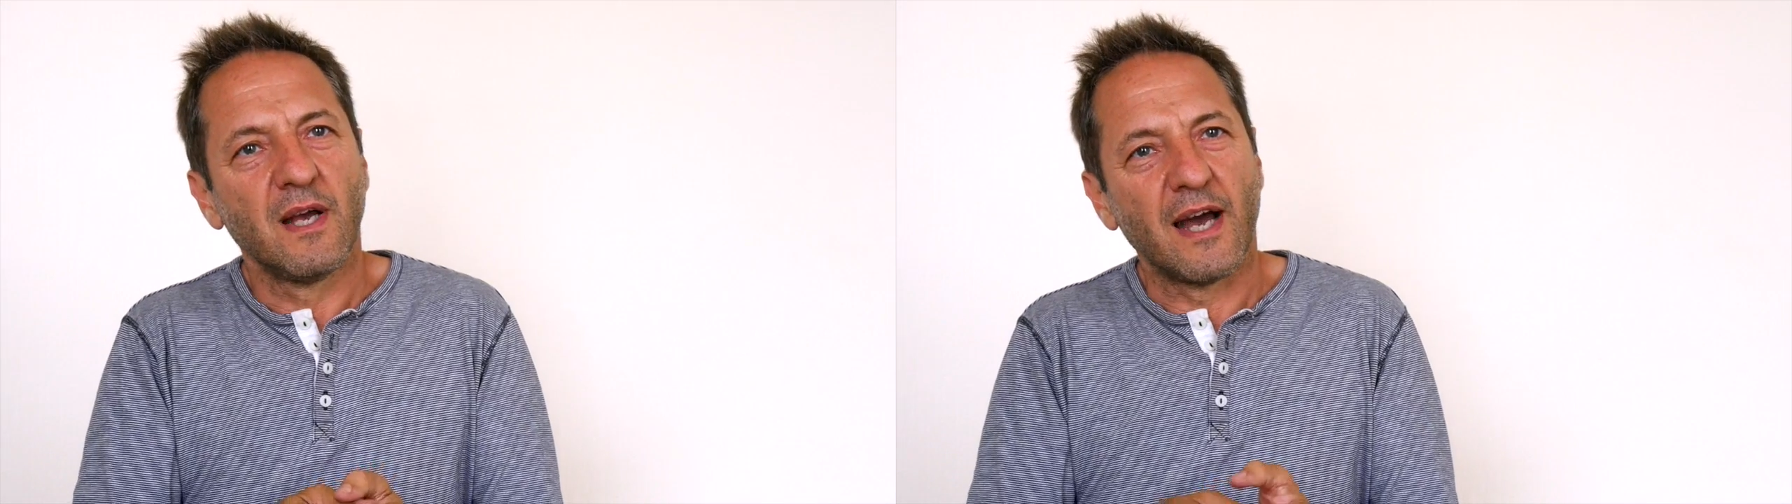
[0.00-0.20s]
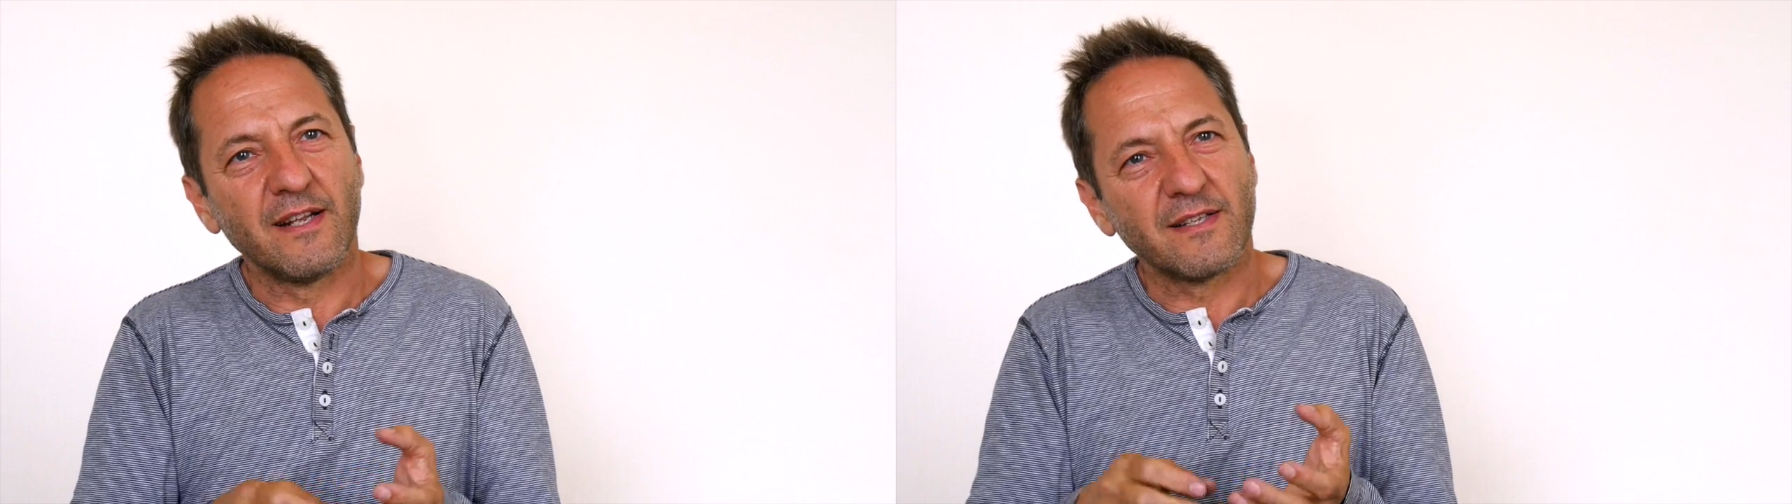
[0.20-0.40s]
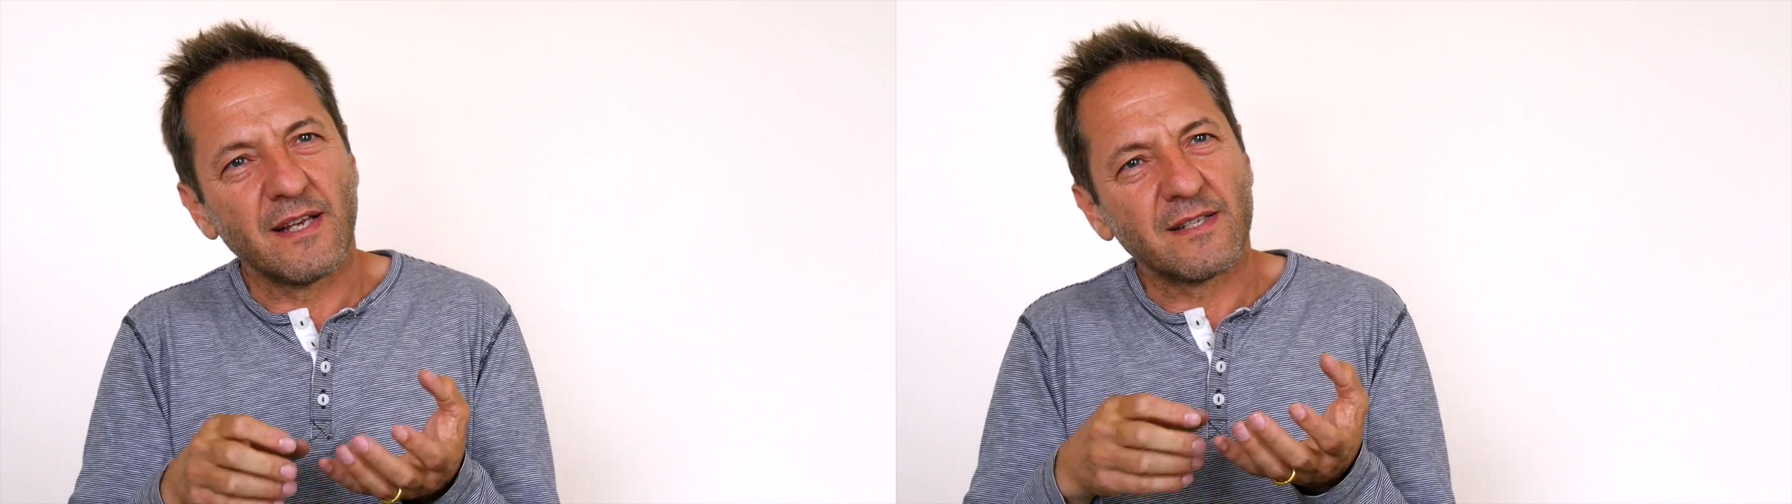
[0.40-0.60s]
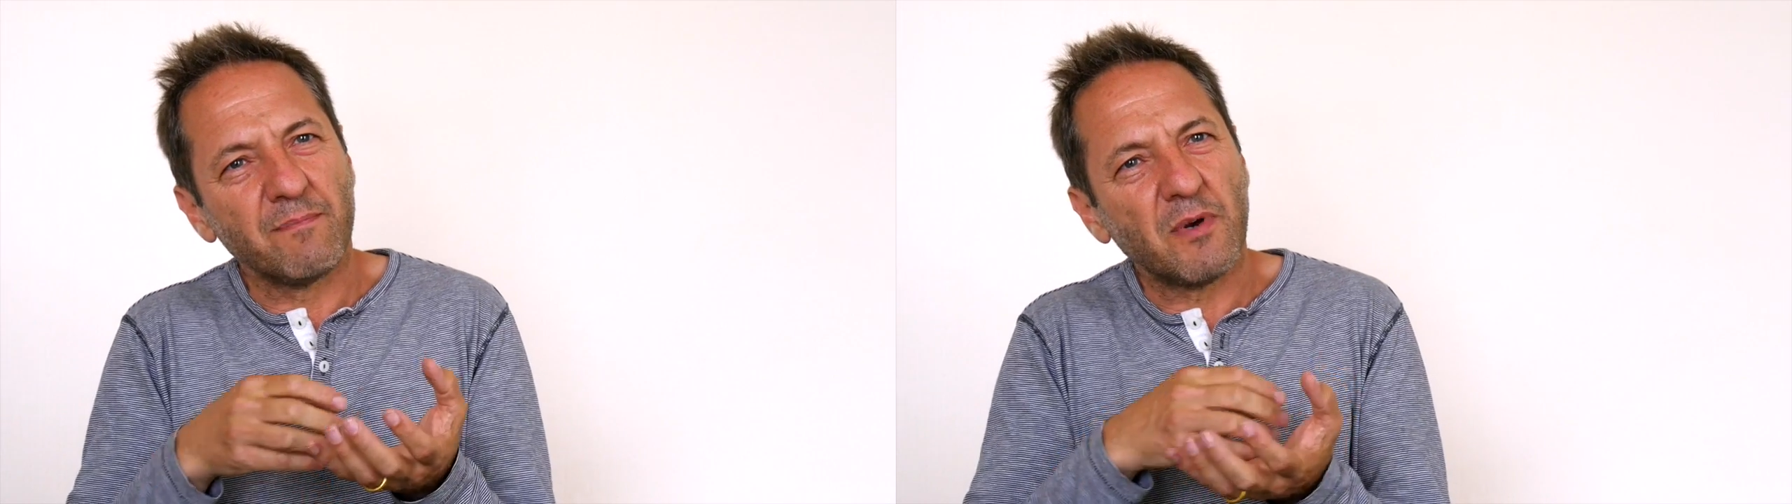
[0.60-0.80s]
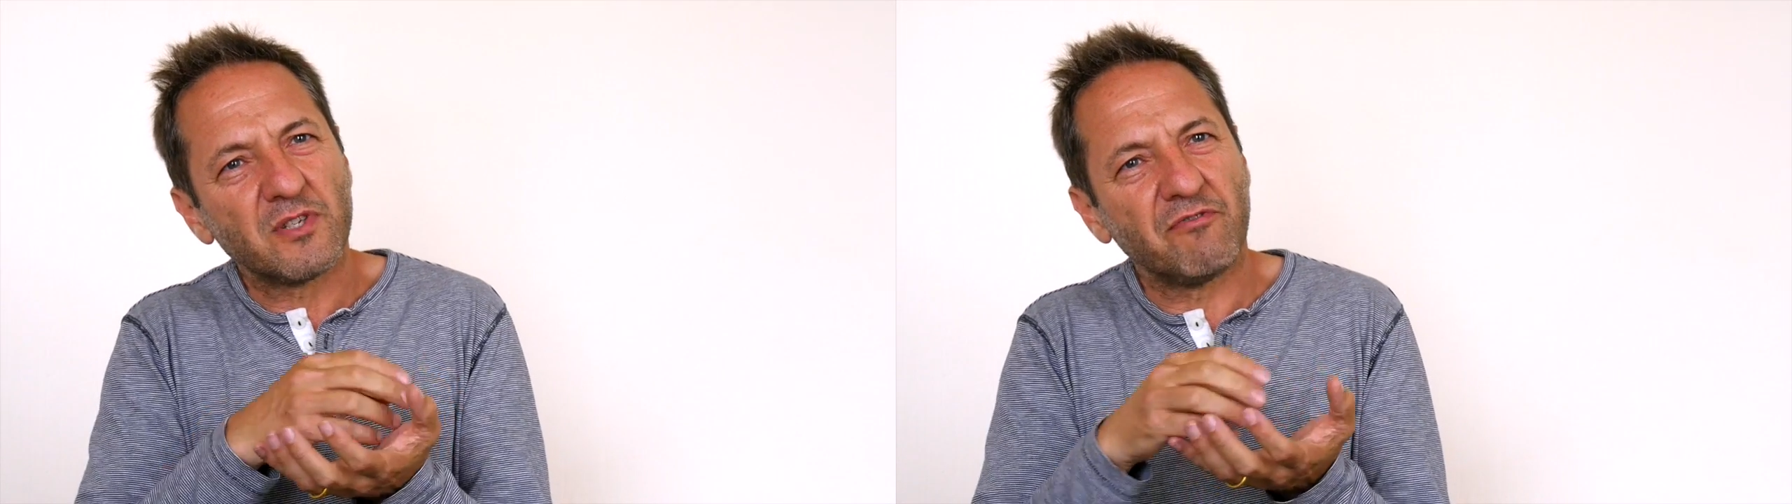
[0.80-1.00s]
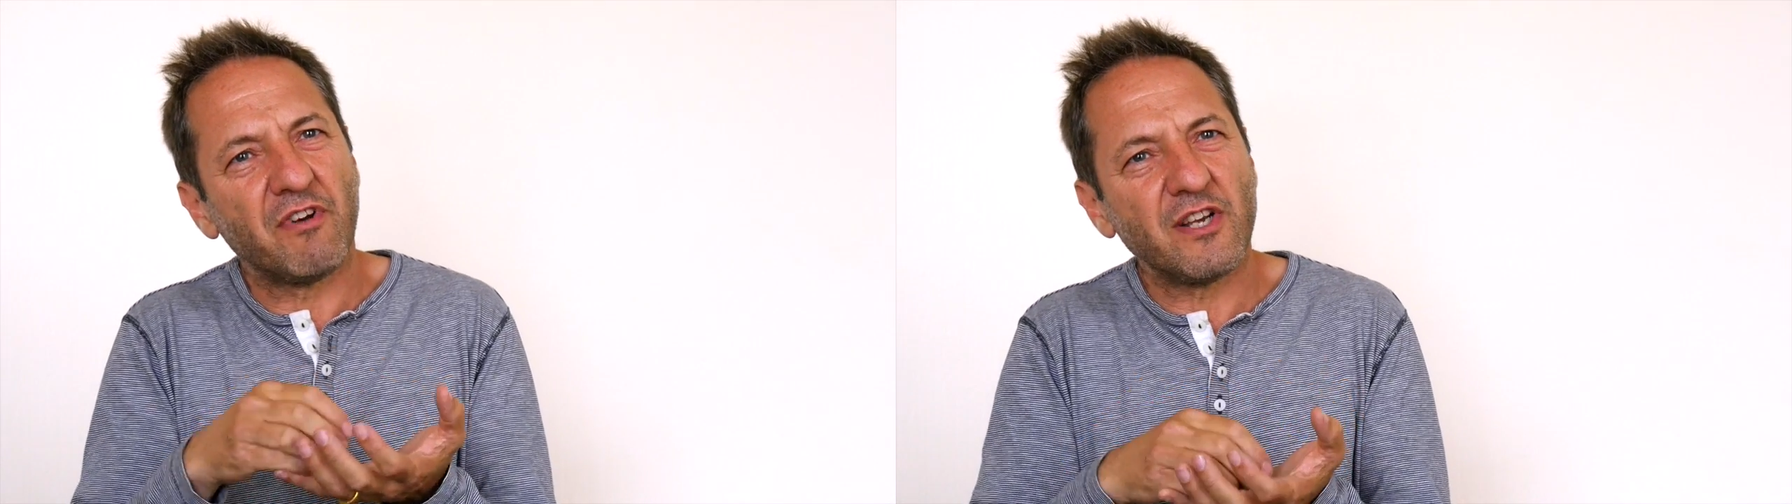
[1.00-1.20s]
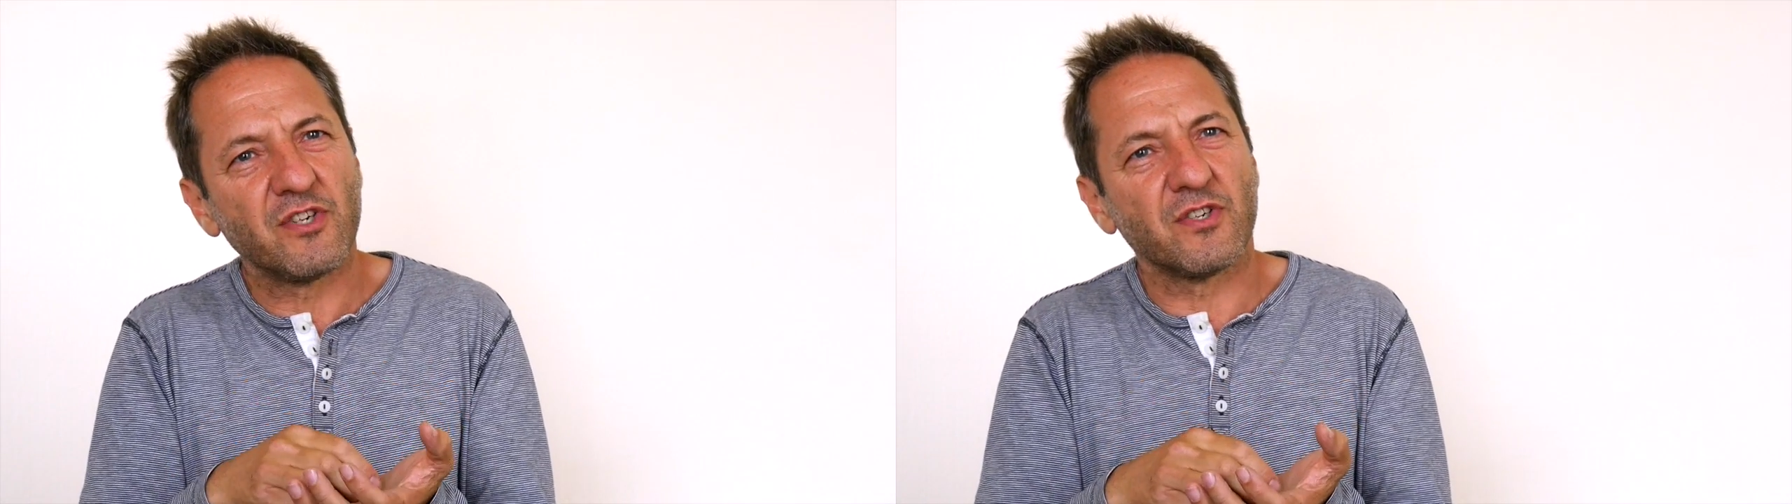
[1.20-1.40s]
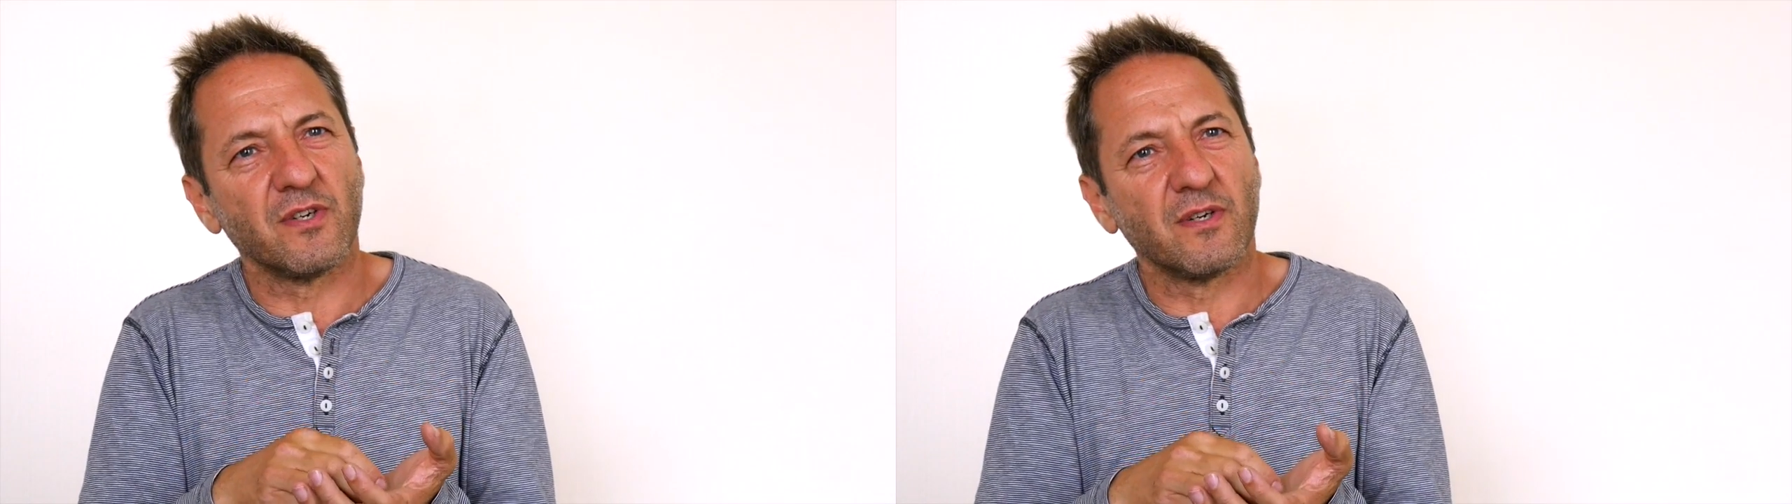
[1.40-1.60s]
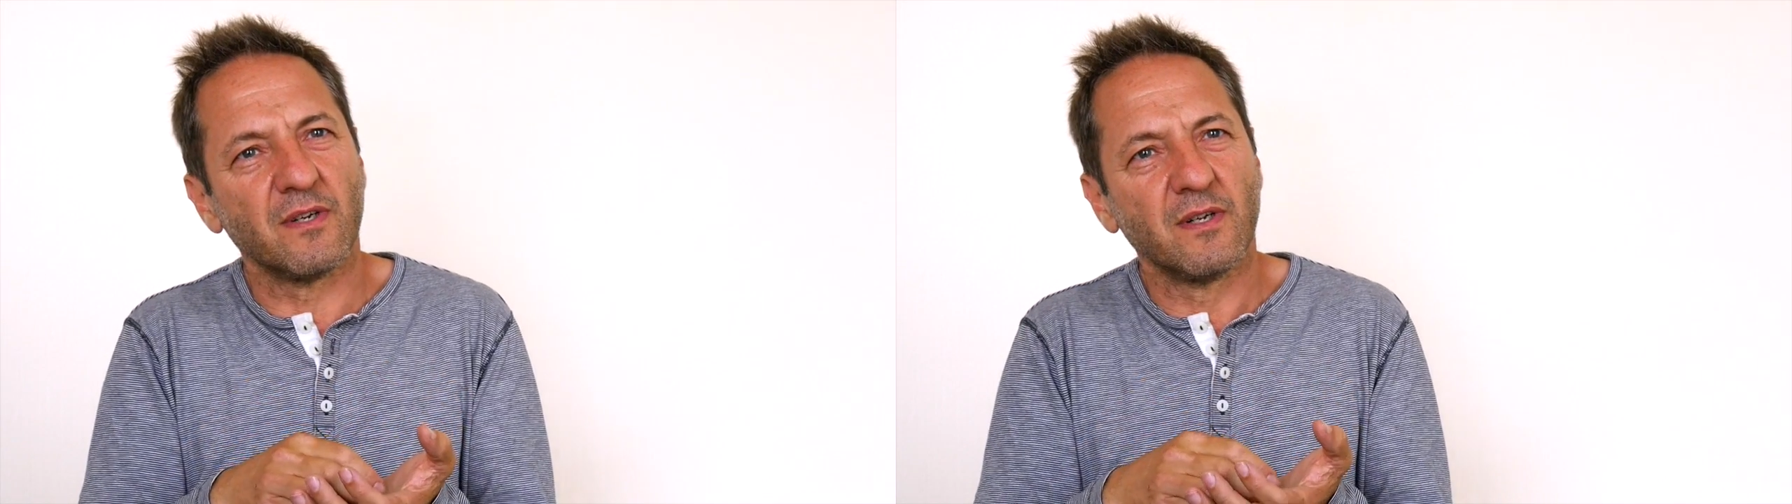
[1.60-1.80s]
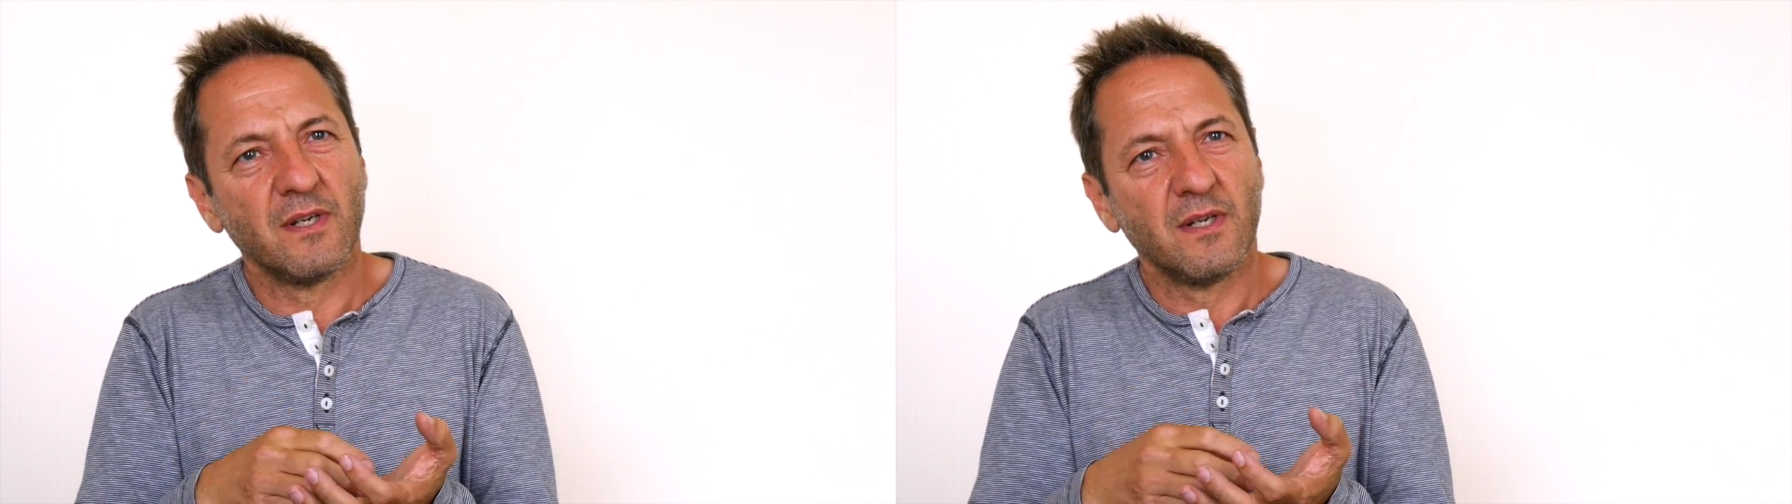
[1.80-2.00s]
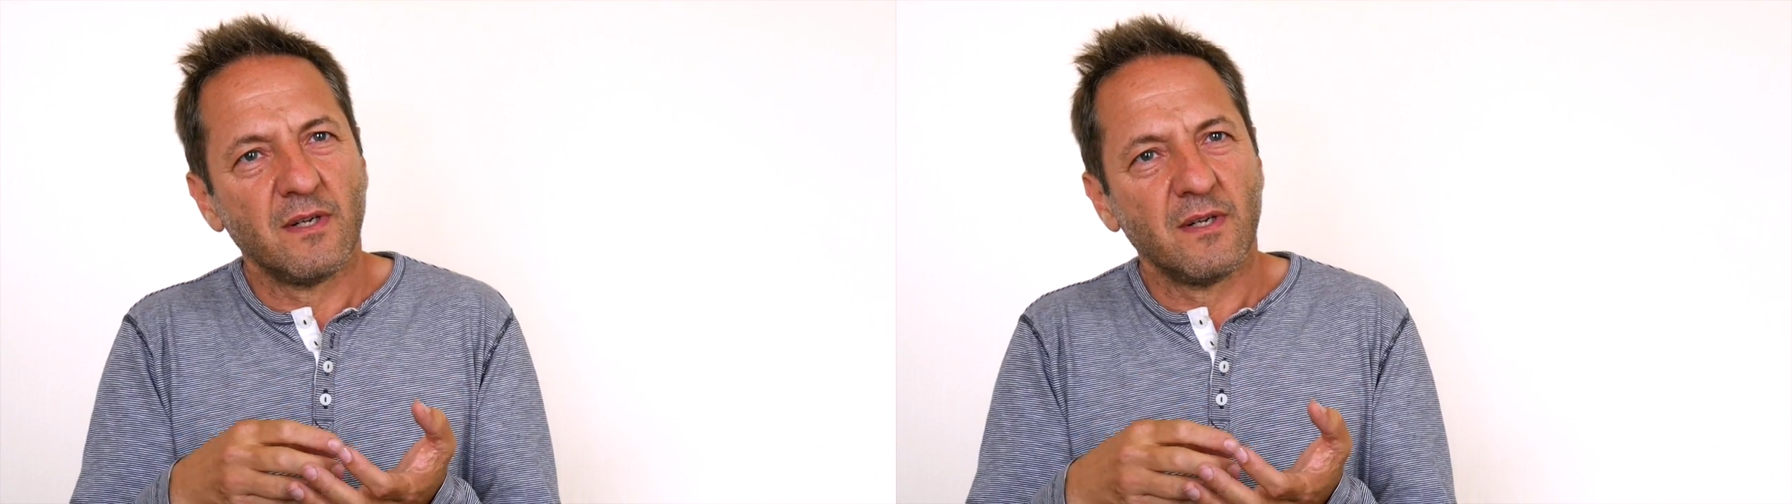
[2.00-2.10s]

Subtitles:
And it's the motivation